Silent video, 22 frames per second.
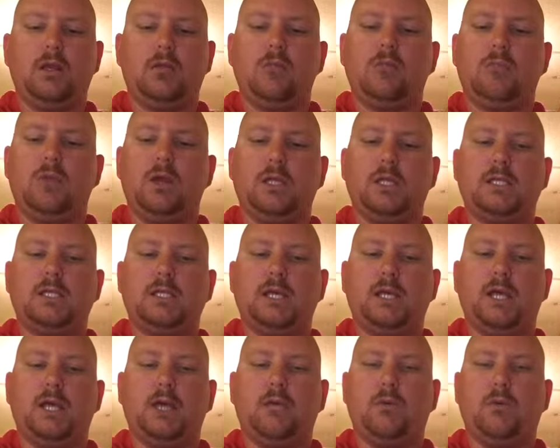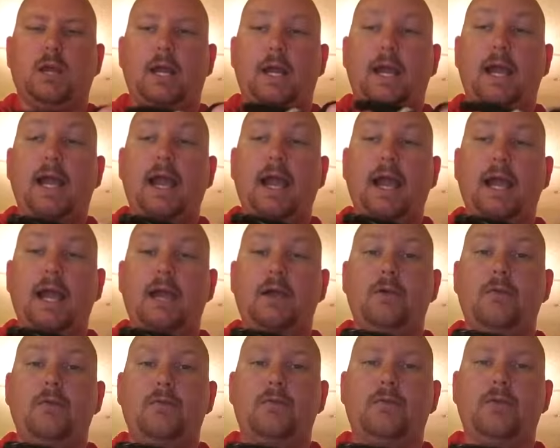But uh, what I
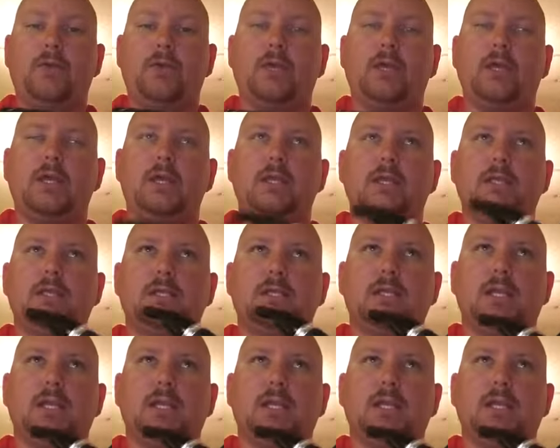have is